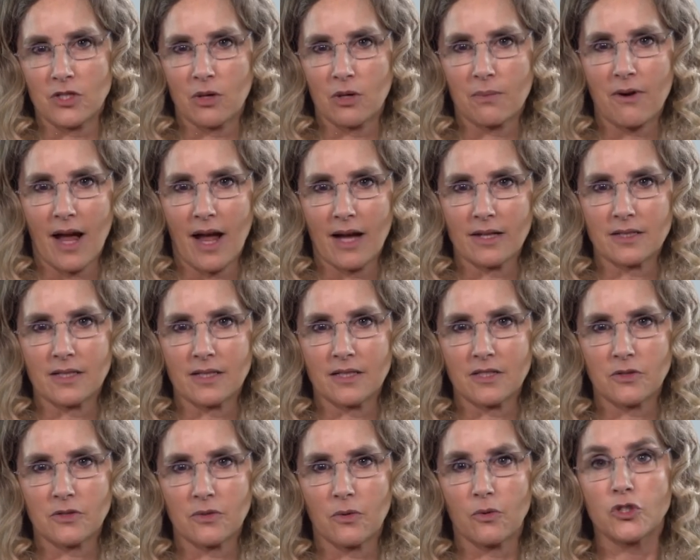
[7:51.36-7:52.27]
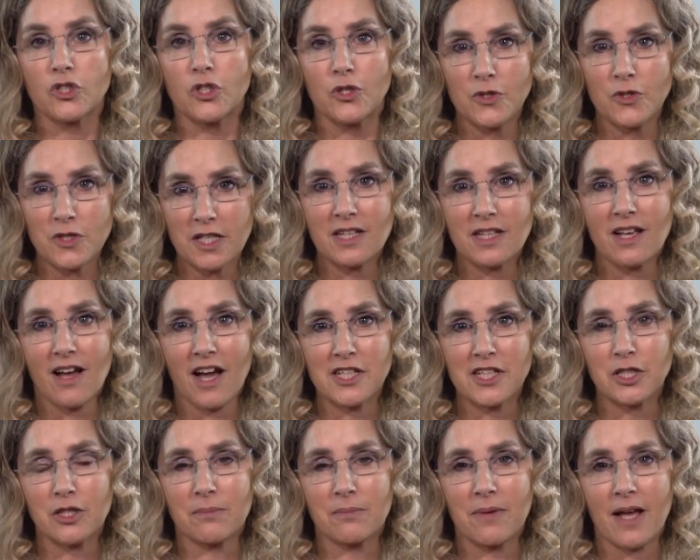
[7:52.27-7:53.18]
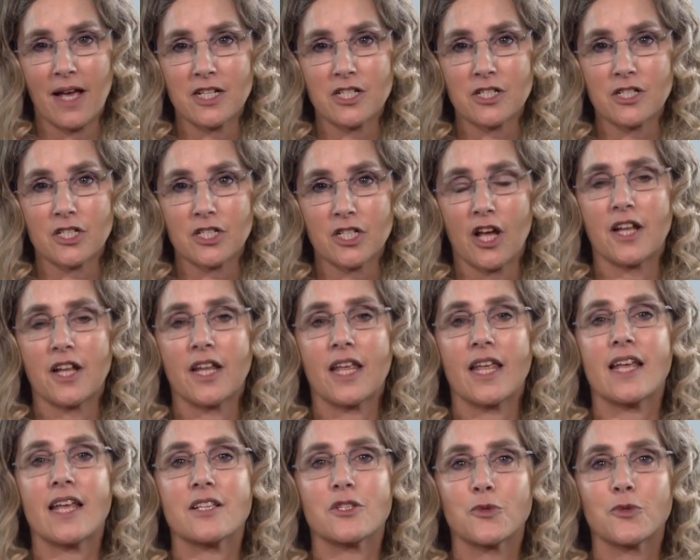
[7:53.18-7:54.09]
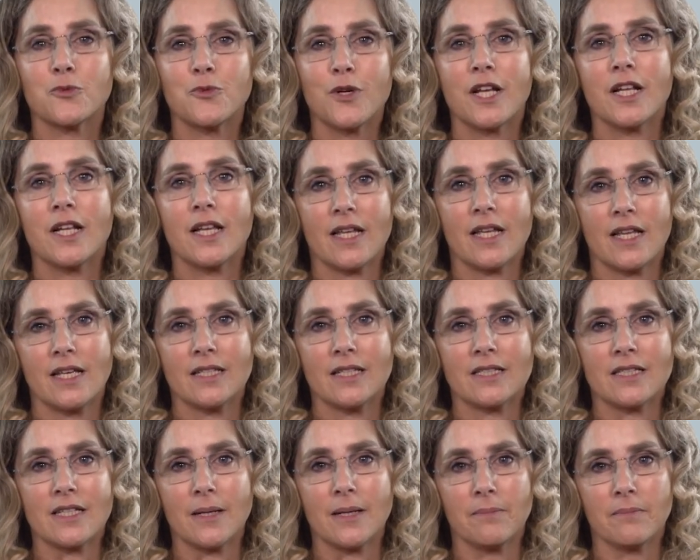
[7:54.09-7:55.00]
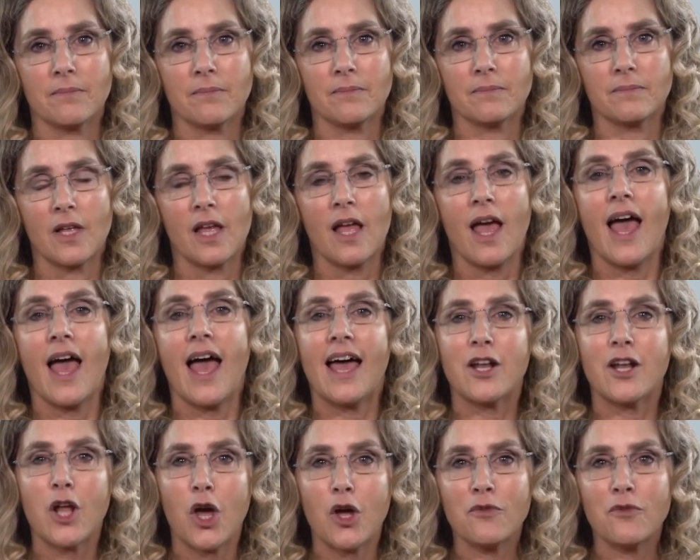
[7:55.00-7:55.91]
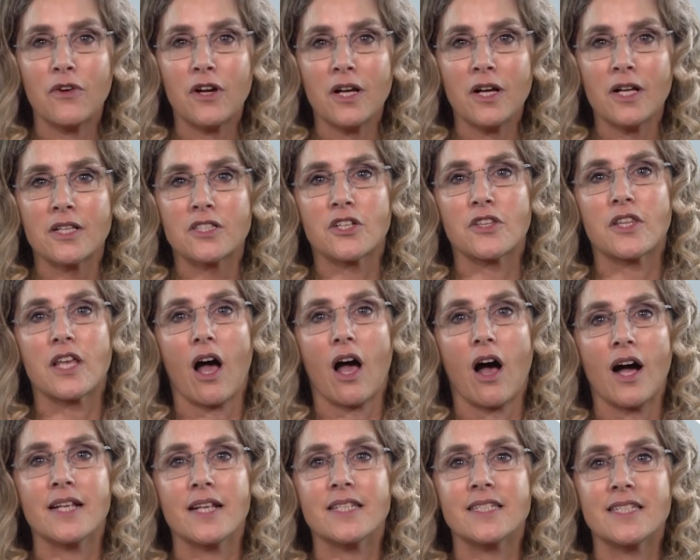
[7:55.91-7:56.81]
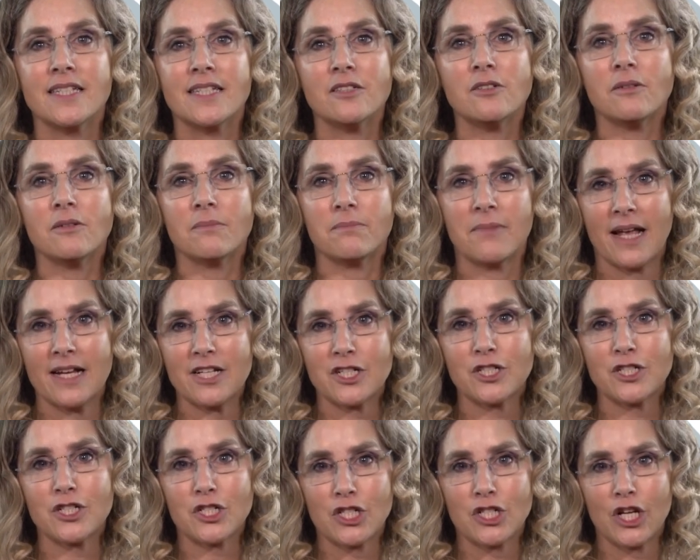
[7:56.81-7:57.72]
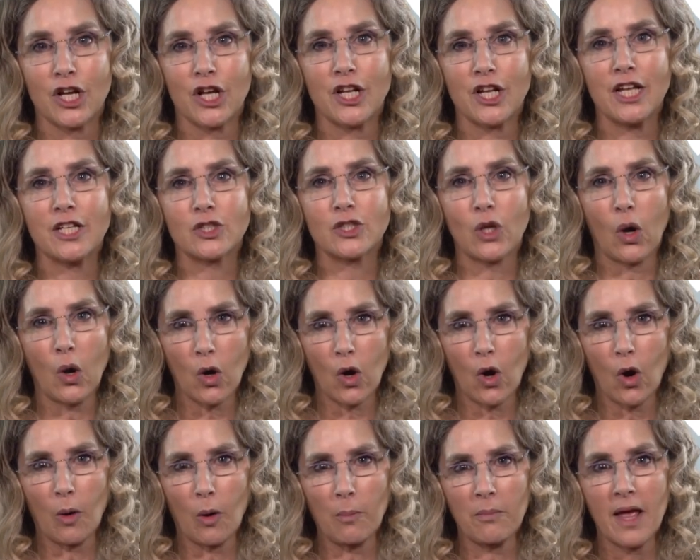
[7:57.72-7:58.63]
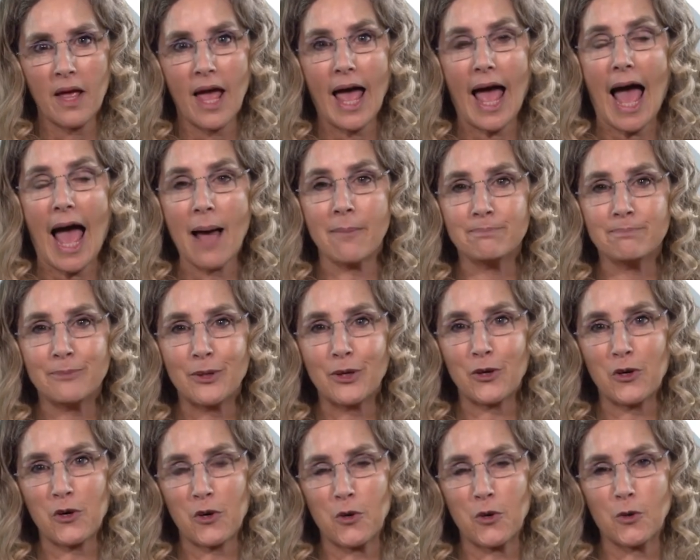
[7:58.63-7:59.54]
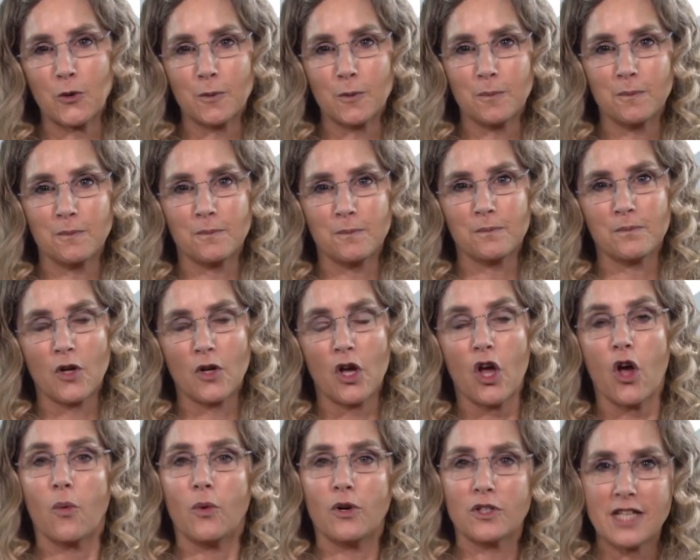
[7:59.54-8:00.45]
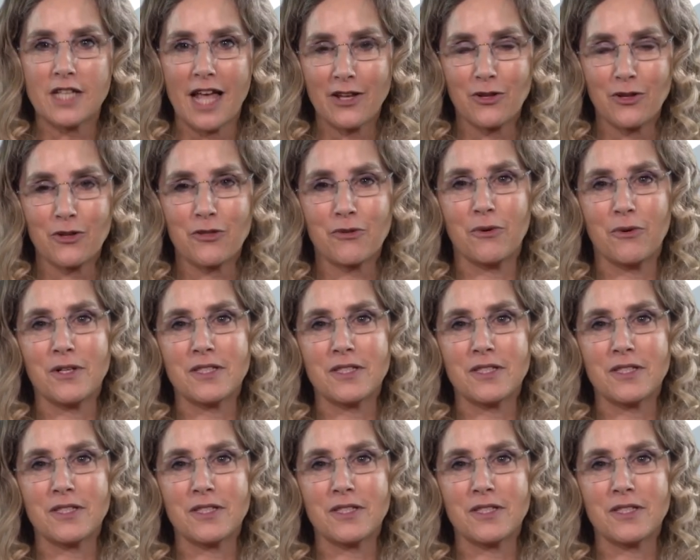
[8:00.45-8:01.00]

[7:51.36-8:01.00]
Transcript: your practice using the Ideal Patient Journey, it's really easy. Head over to theidealpatientjourney.com and book a call. We'll take you through a